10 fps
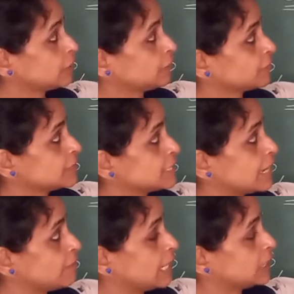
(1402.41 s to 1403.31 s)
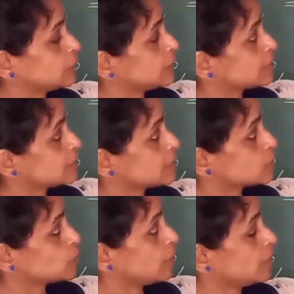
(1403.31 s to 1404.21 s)
if the J value is
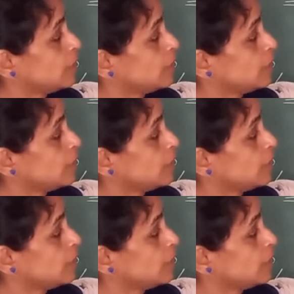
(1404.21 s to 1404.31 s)
this one